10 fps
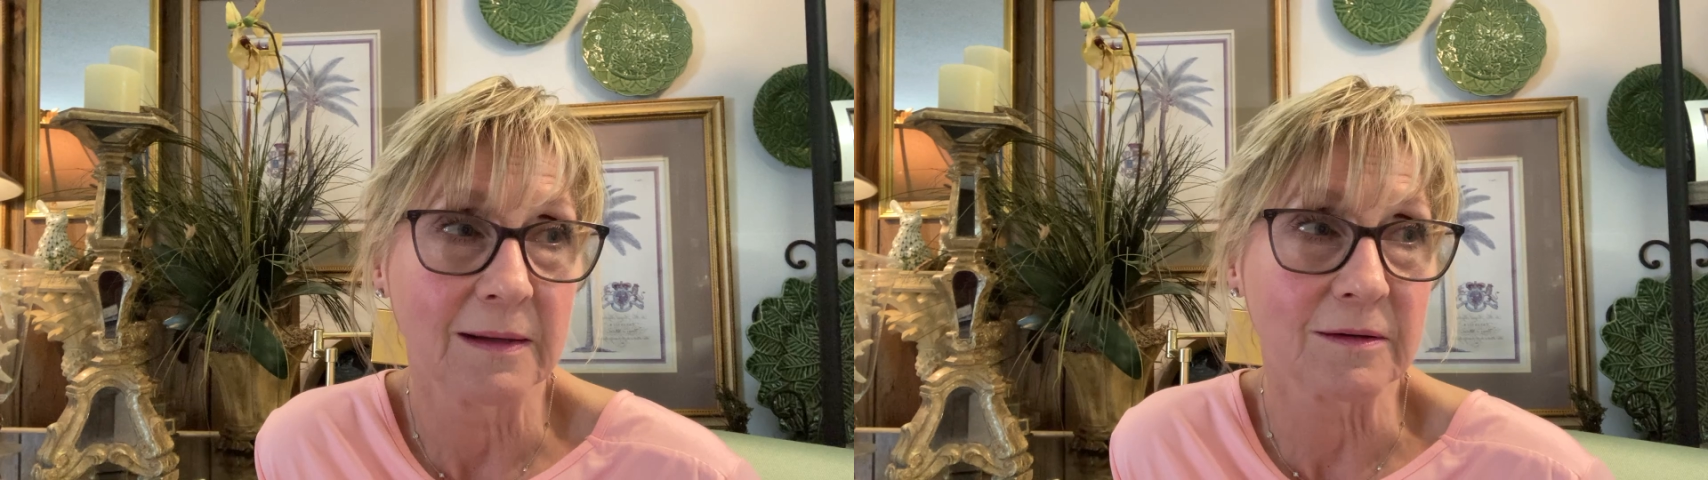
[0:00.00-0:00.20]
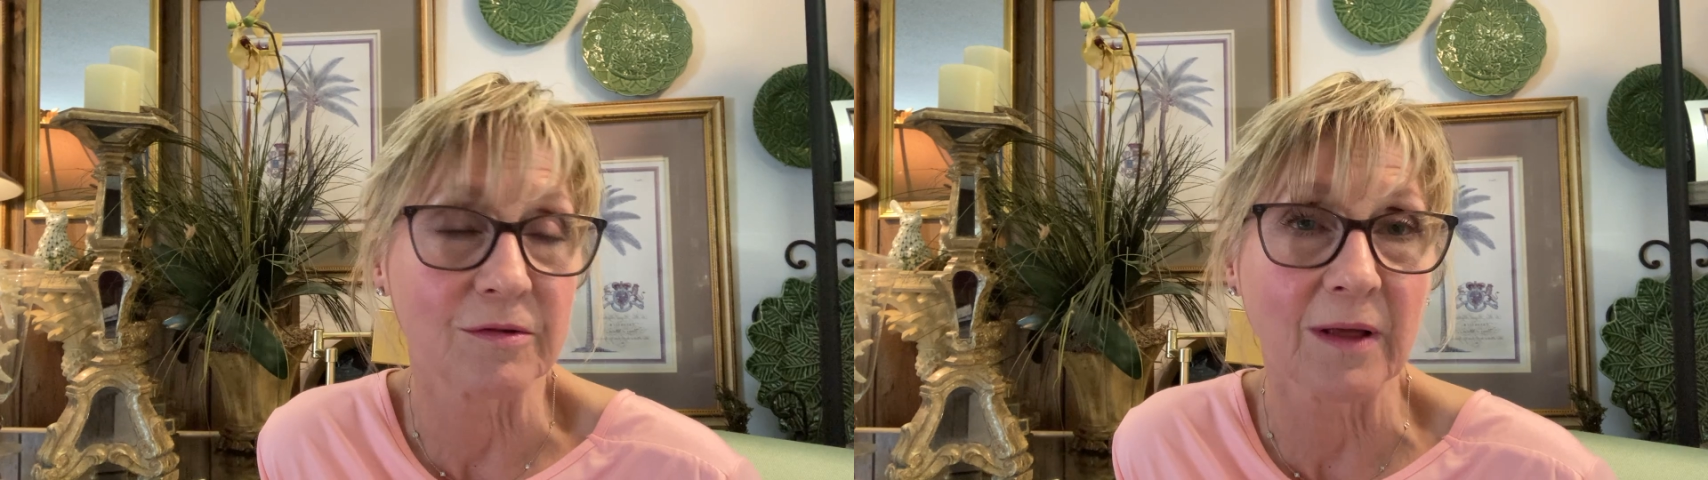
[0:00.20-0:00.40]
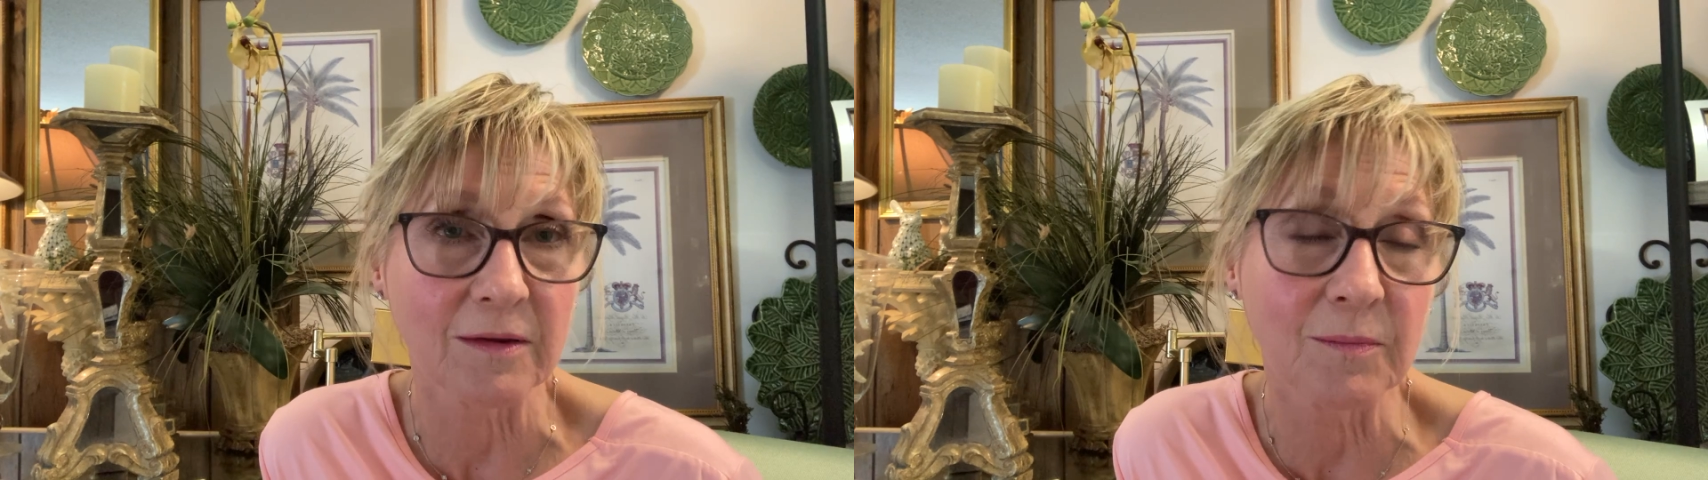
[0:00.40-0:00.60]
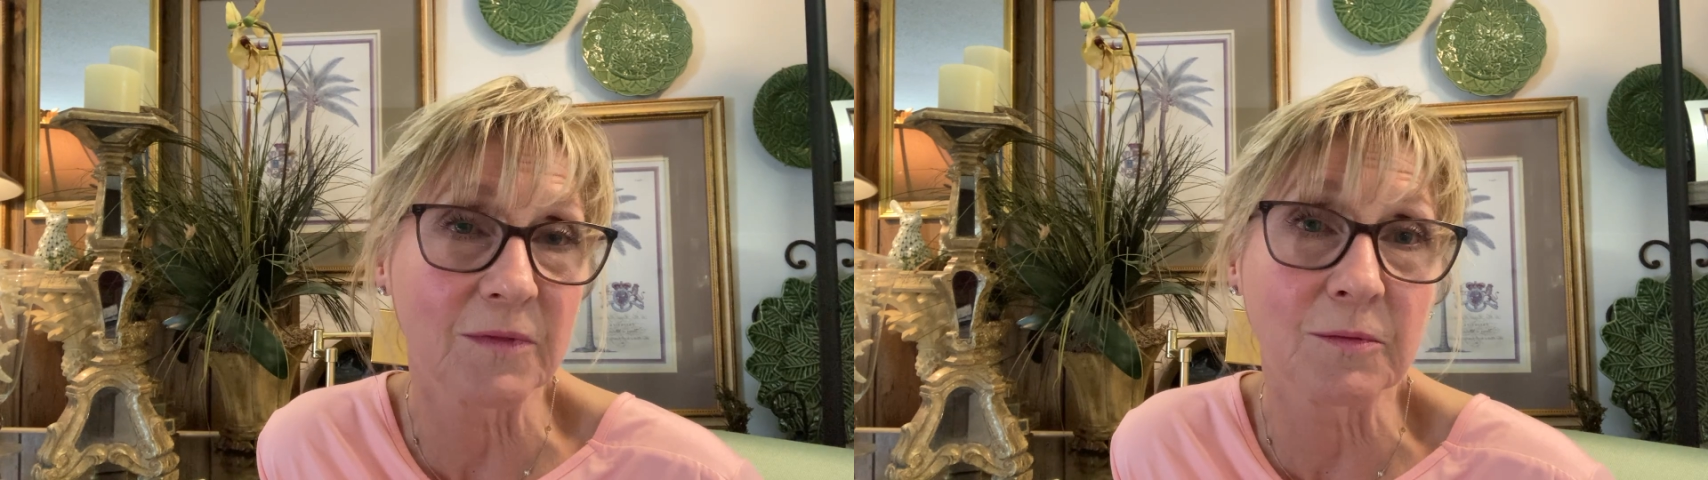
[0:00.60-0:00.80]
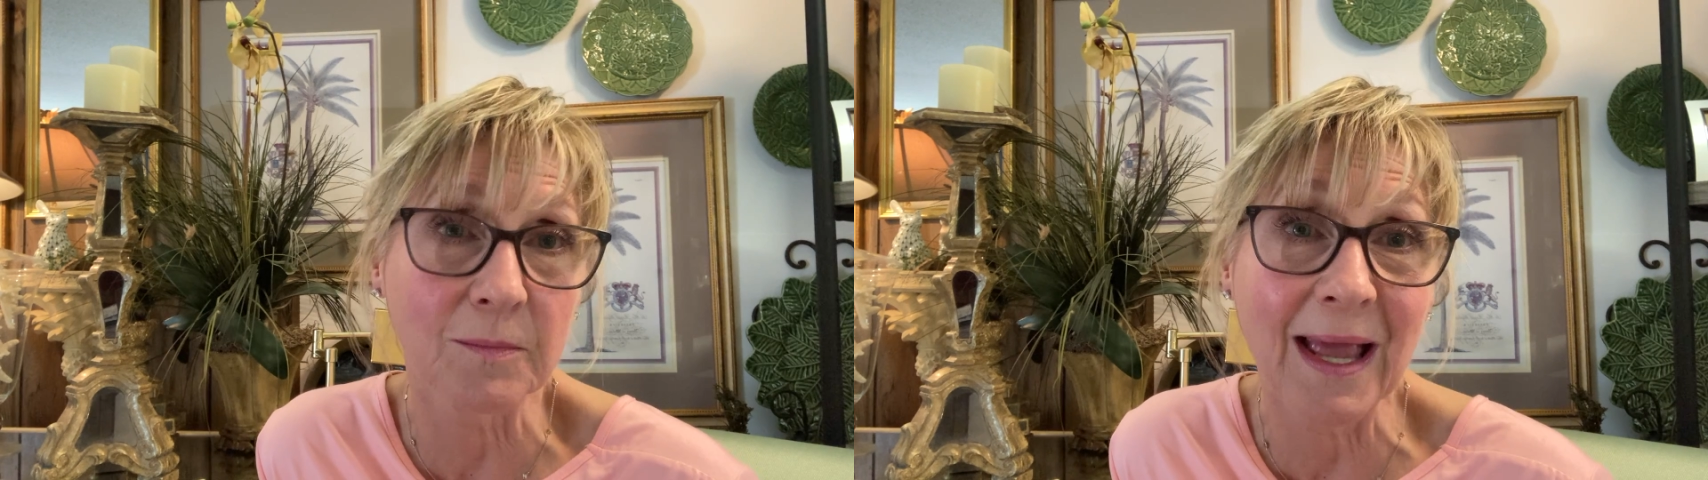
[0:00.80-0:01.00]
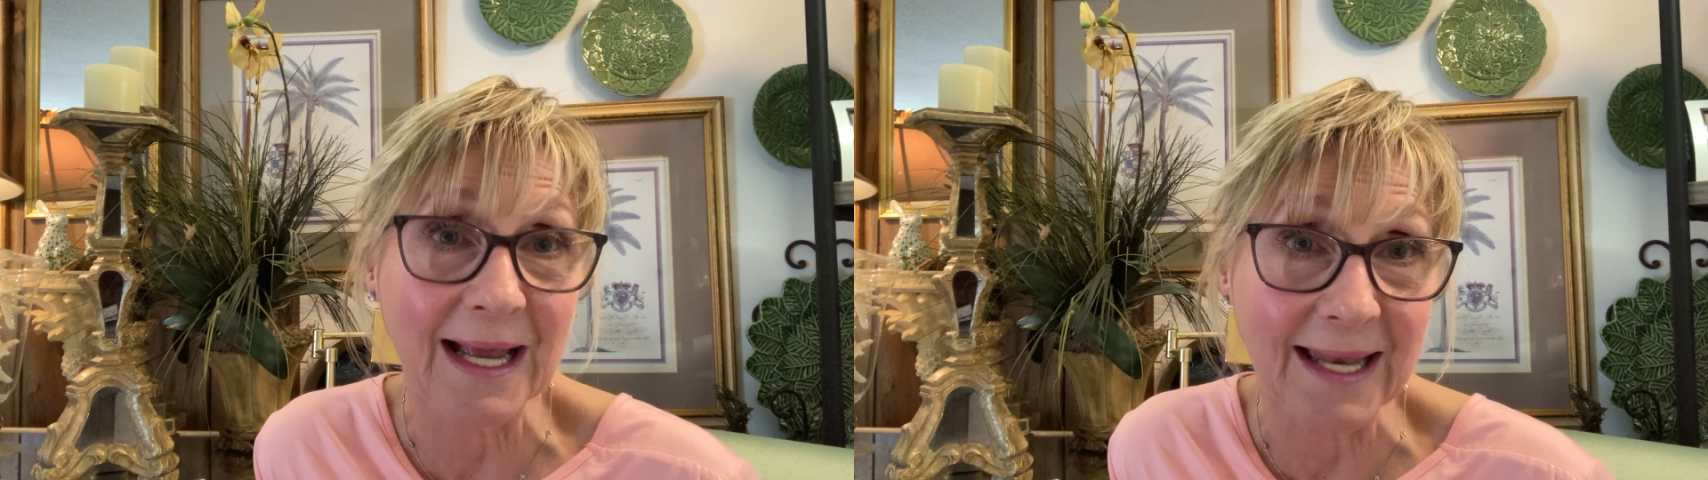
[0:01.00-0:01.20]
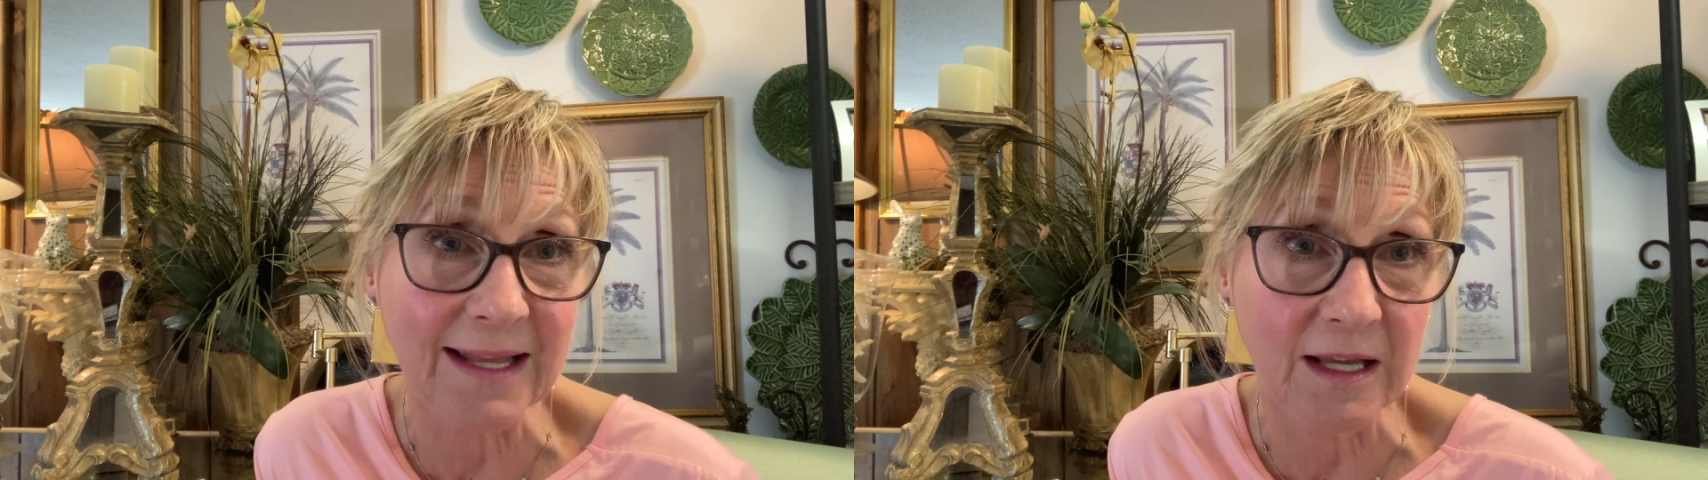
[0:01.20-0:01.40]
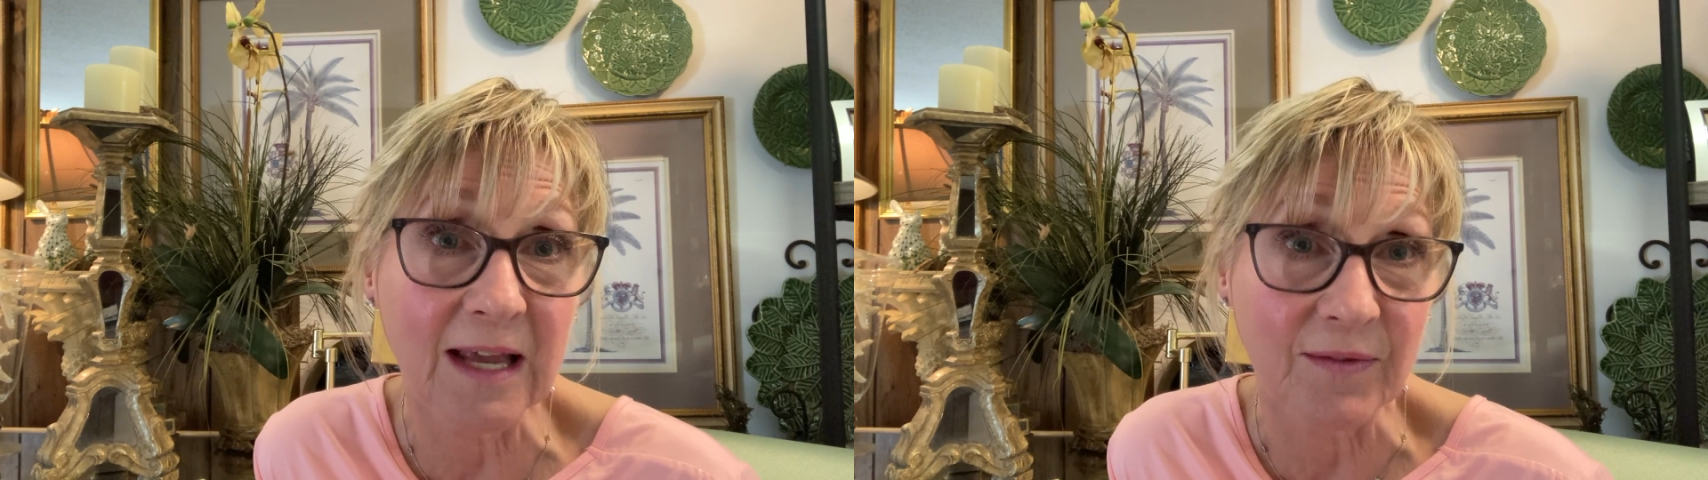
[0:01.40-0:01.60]

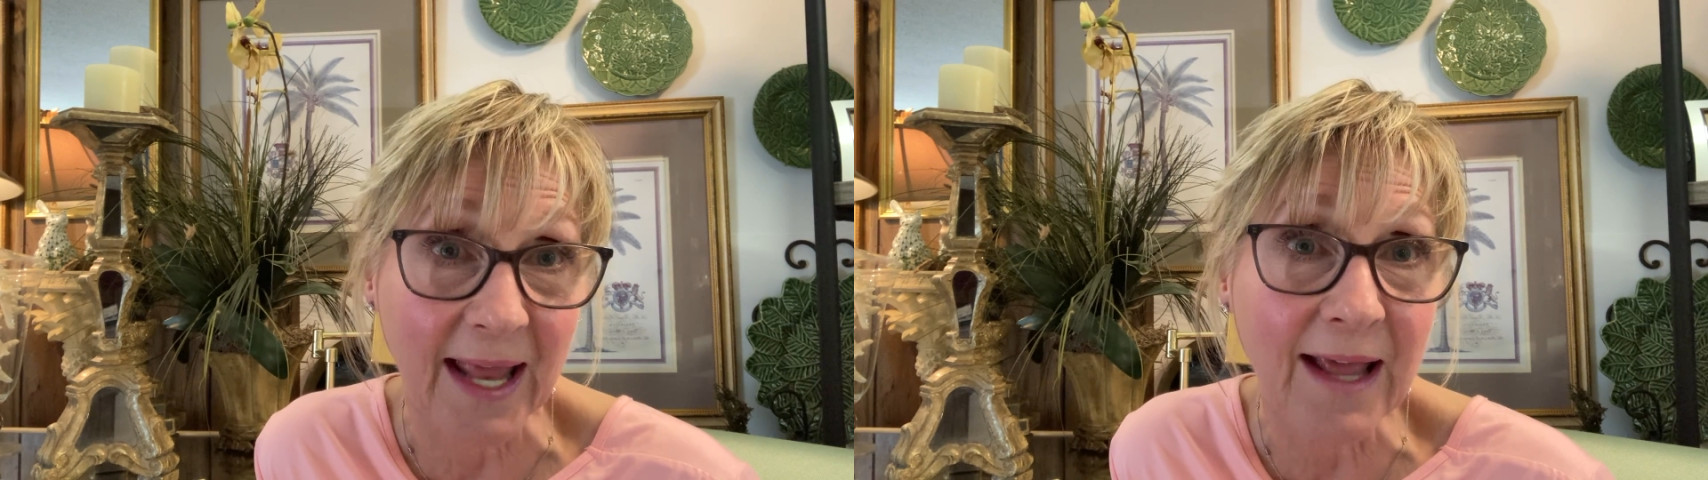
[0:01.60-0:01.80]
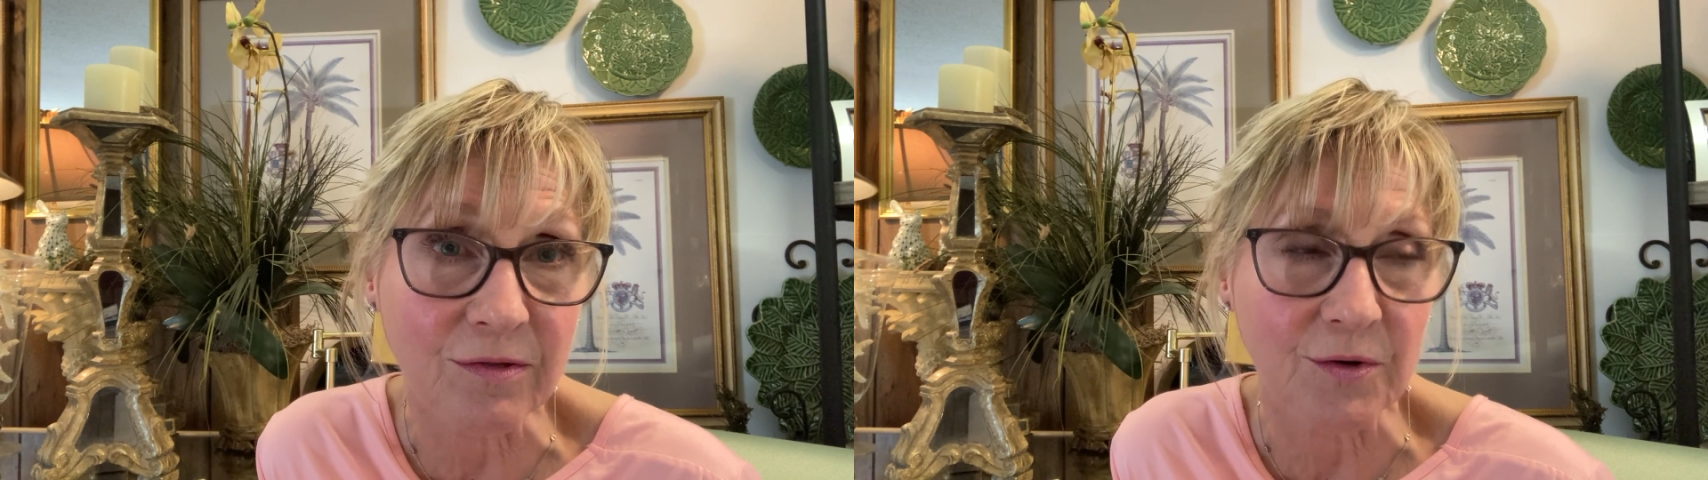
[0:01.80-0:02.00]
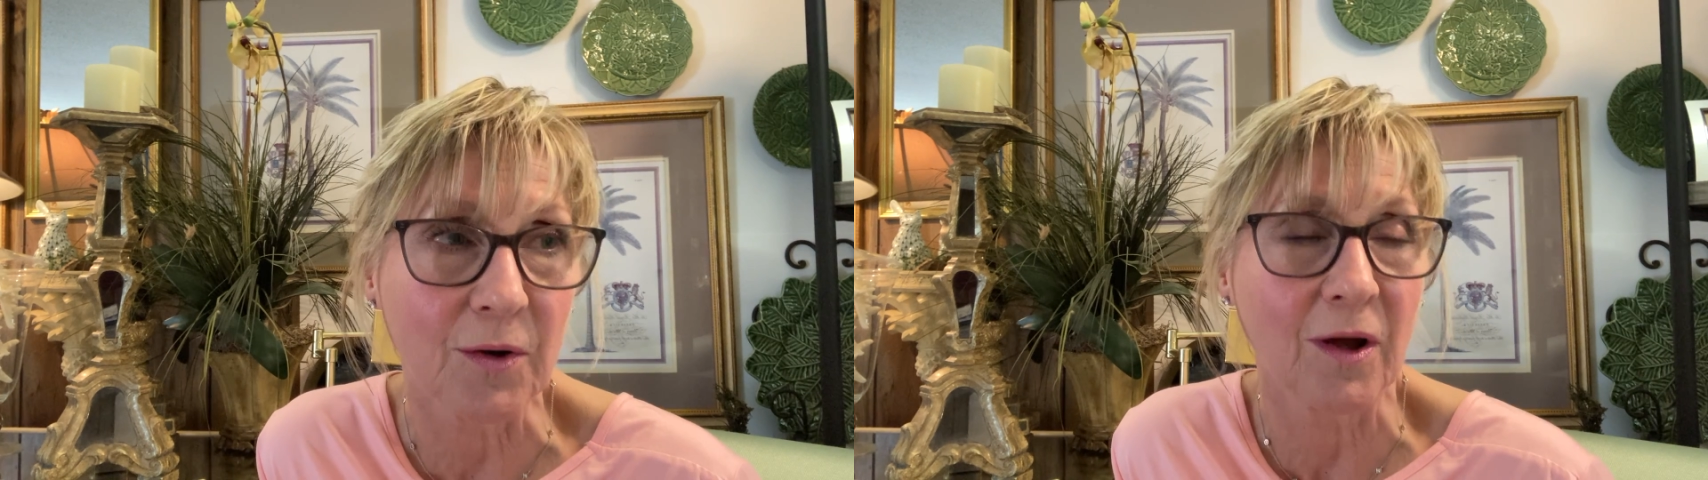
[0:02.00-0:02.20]
give an answer.